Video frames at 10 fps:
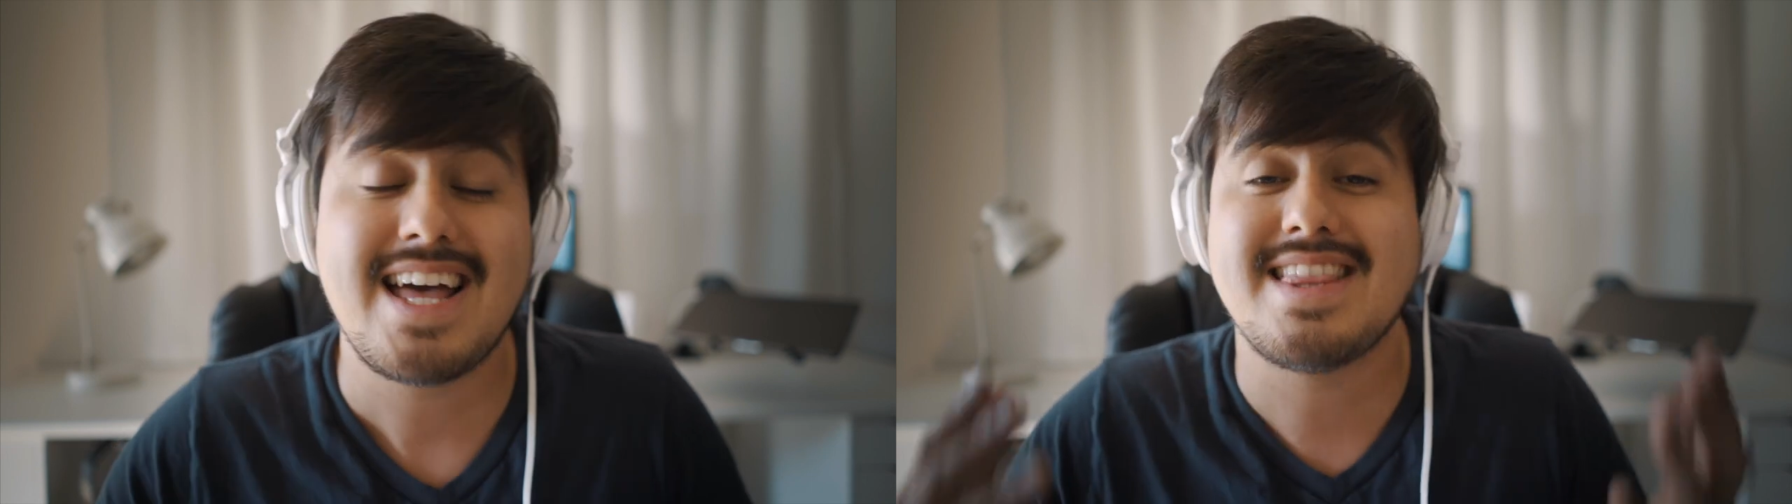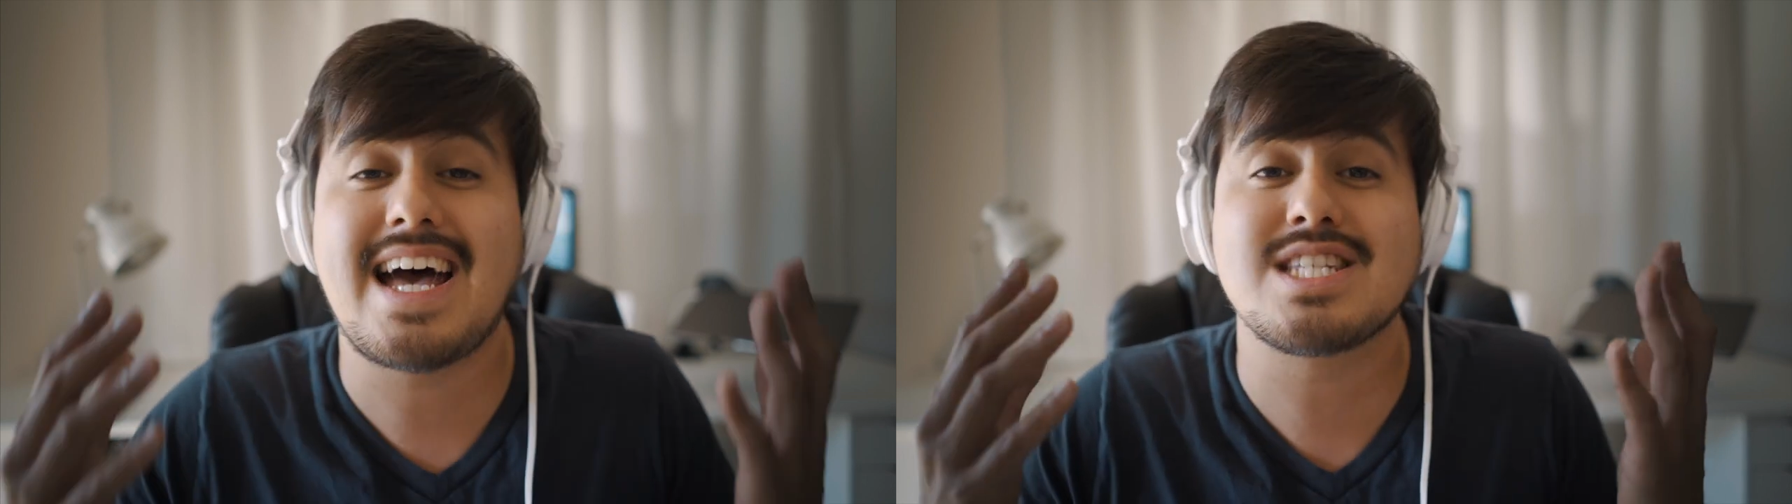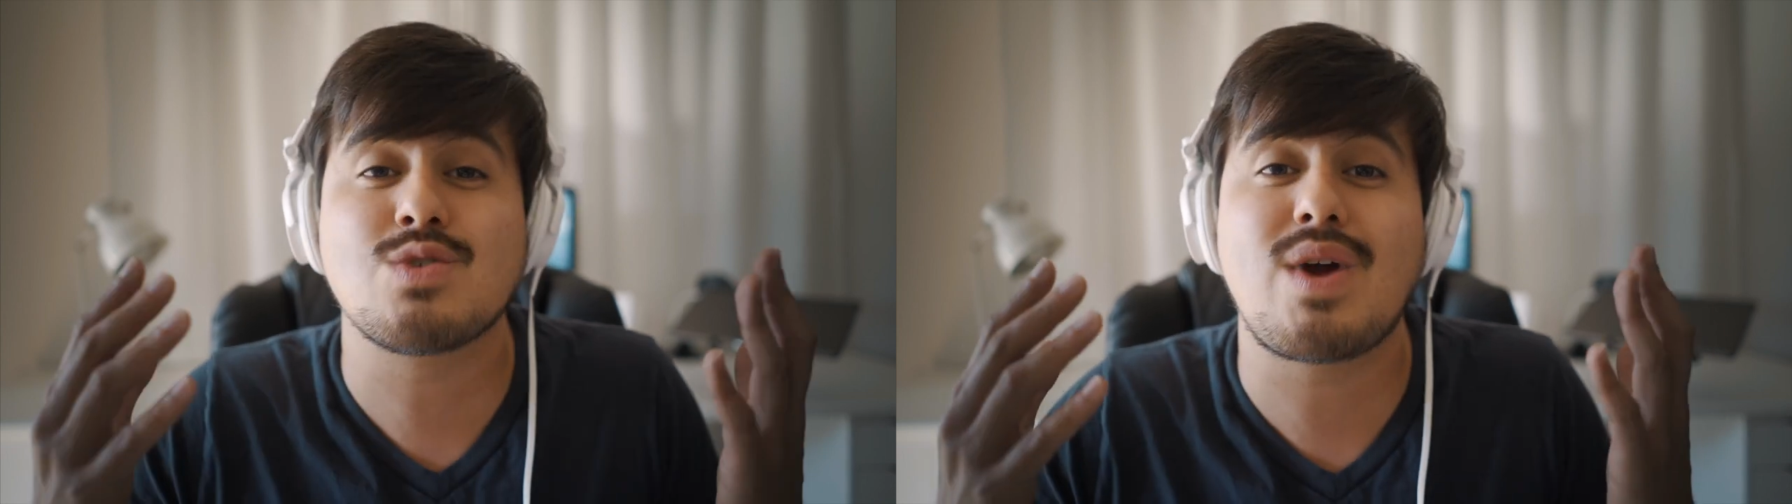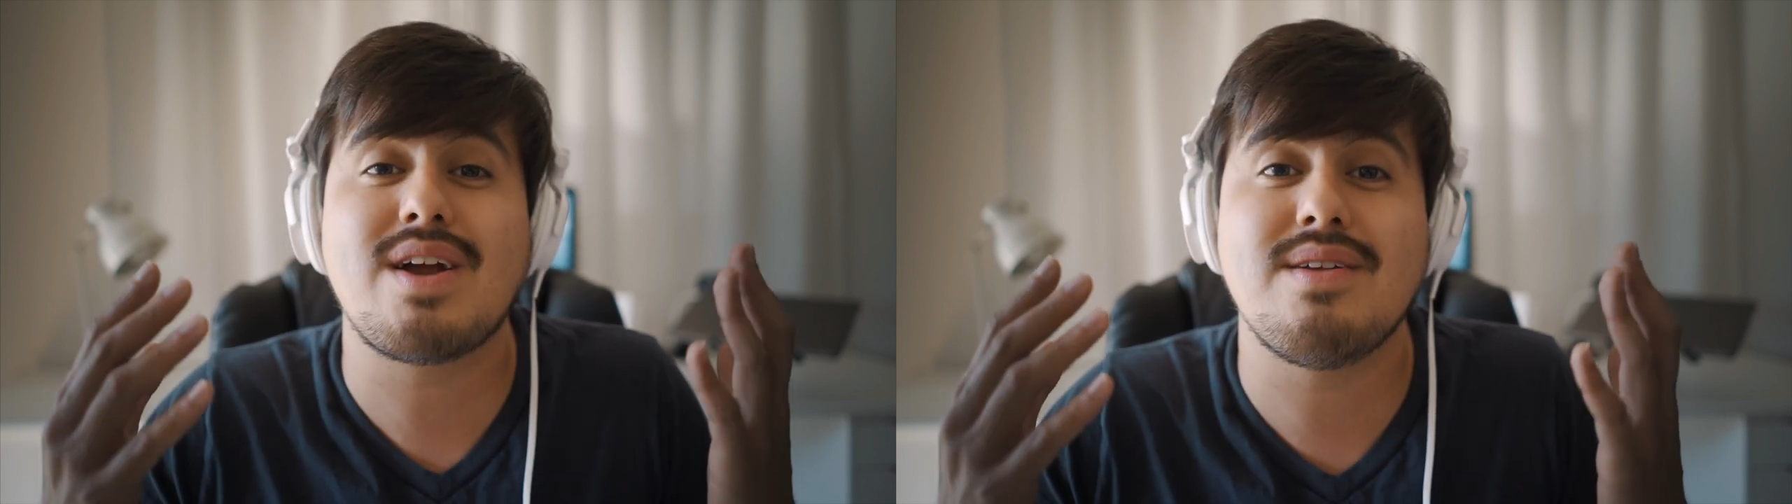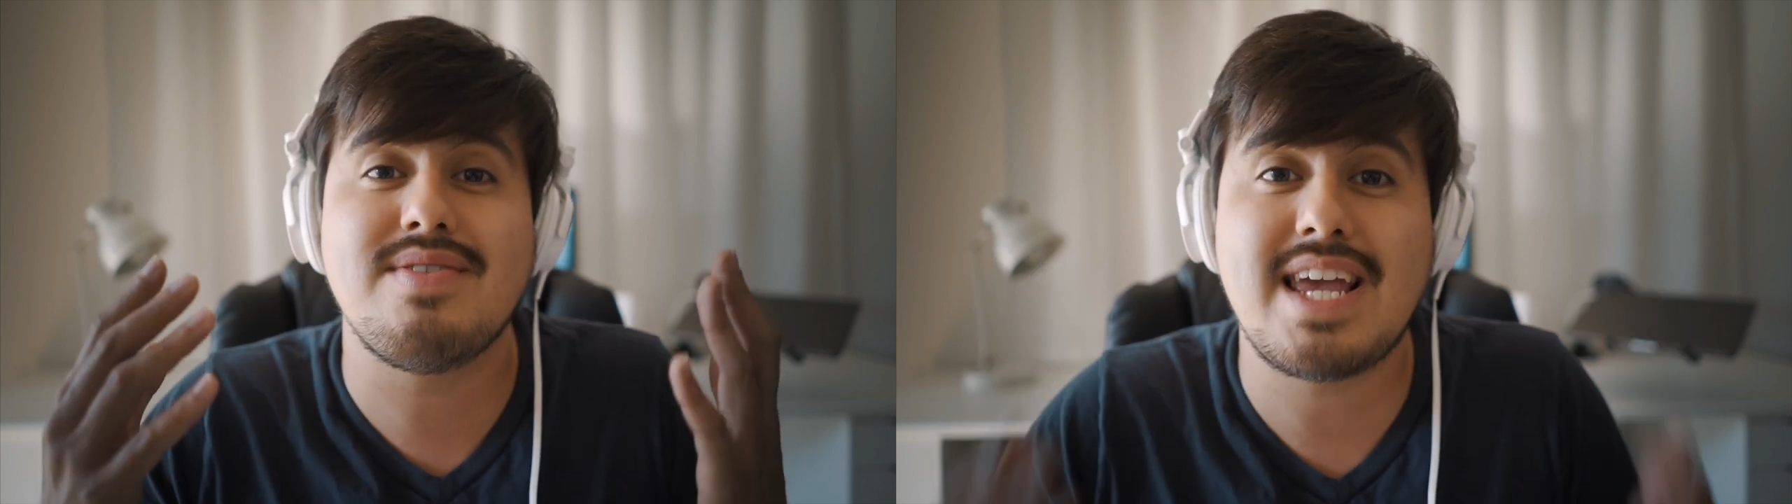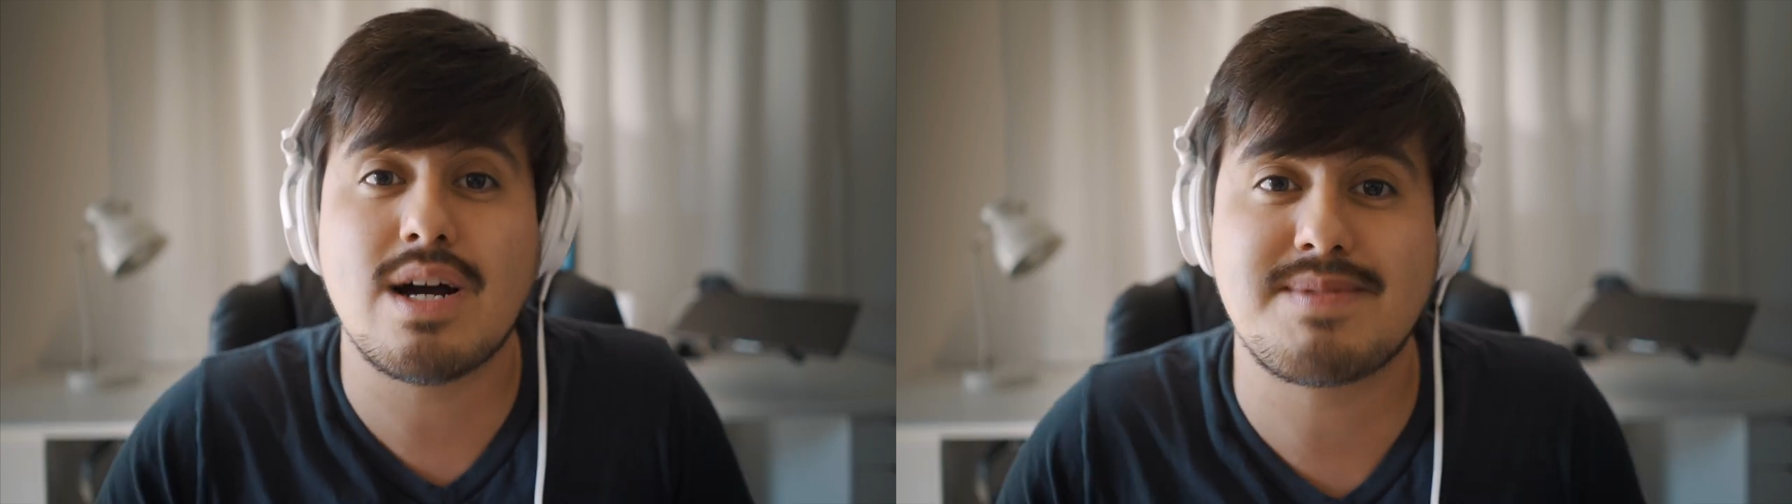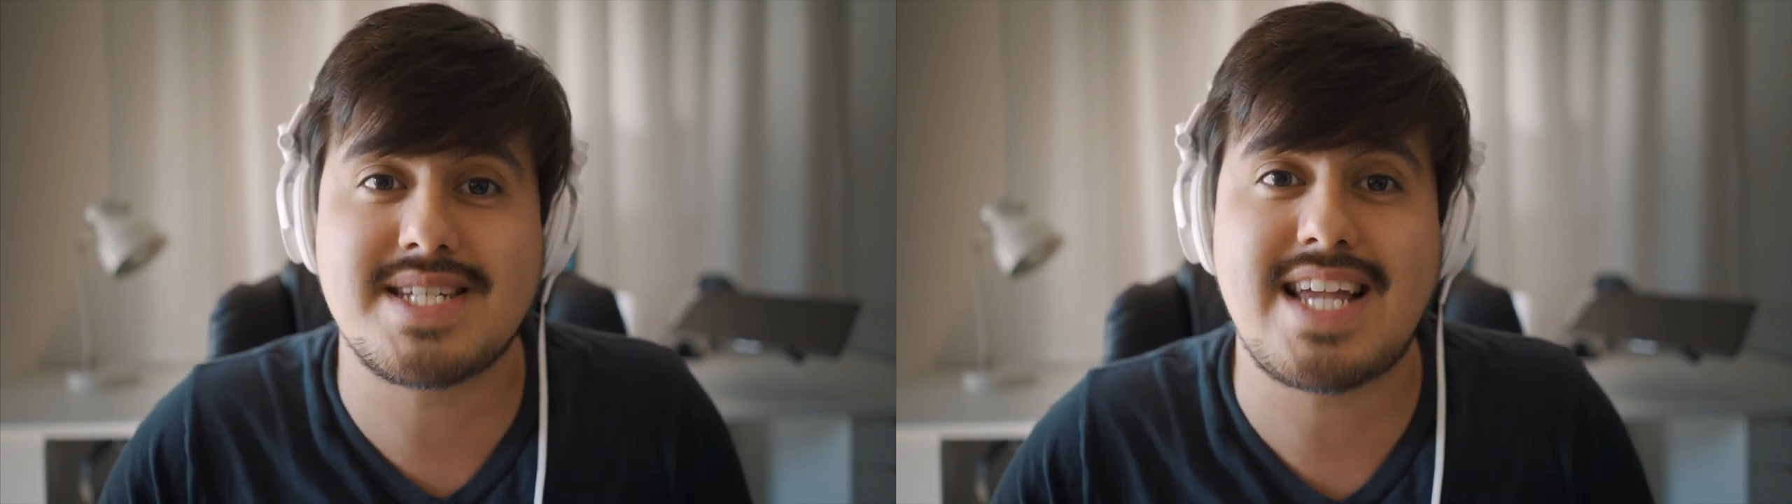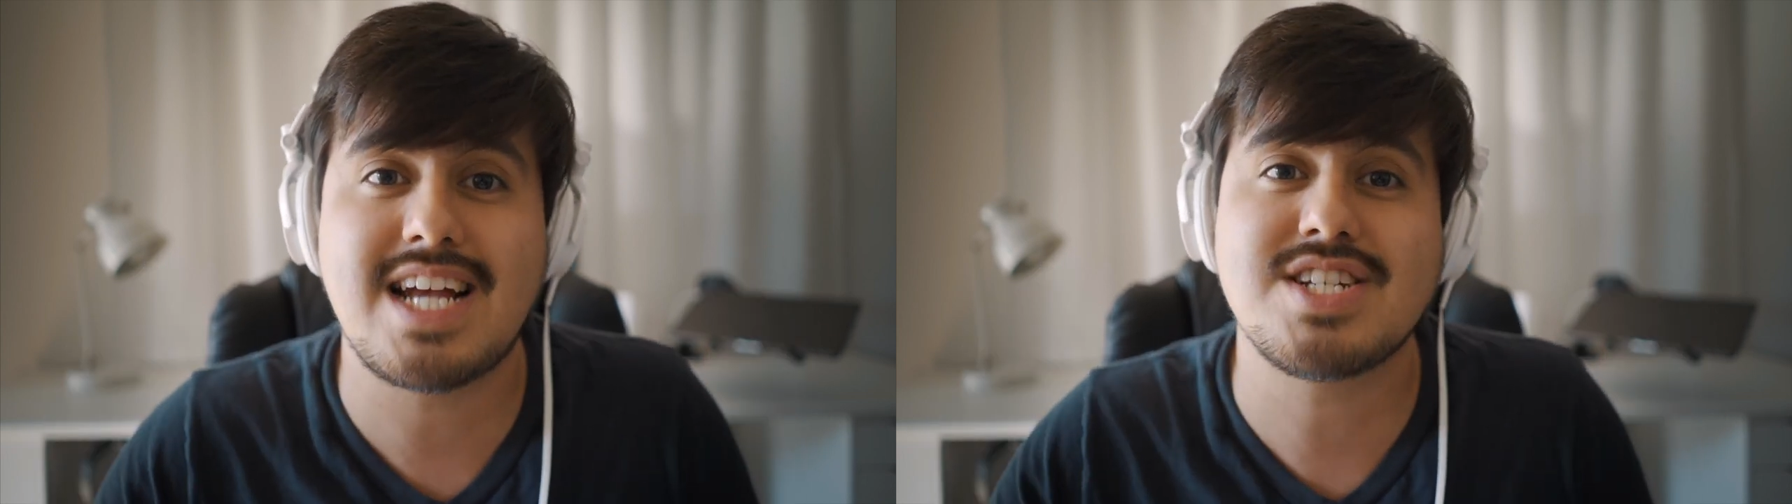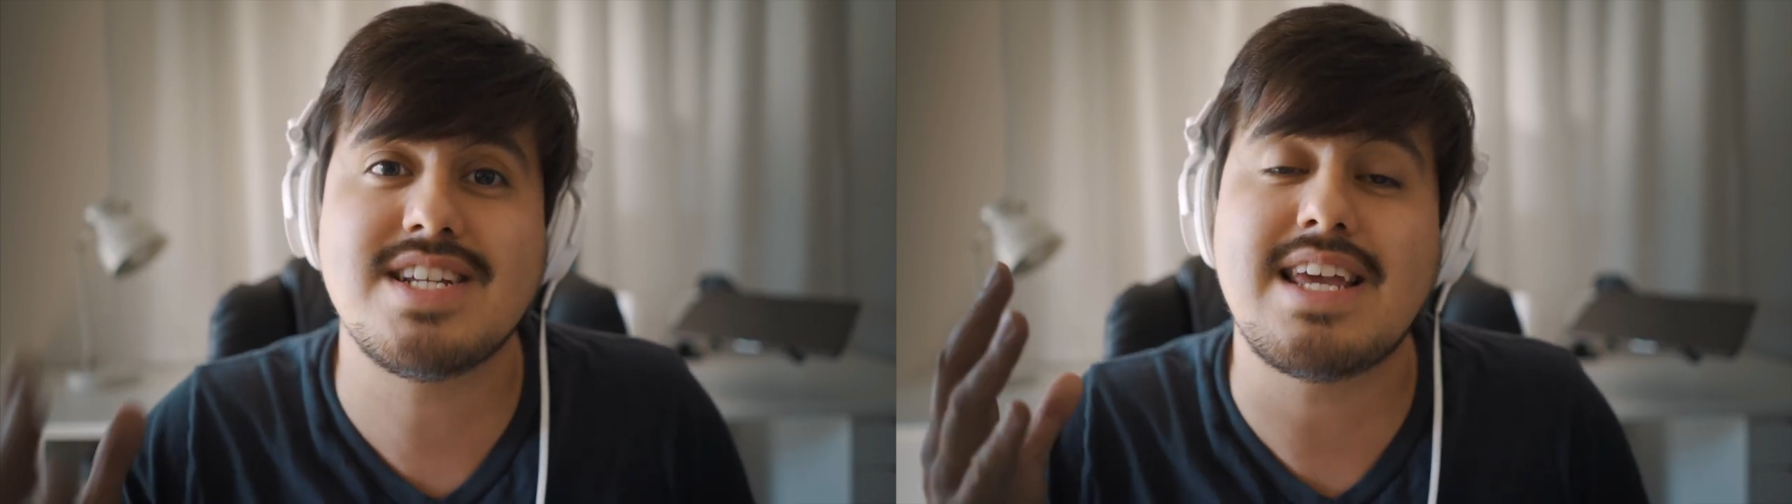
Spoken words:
that's where the obsession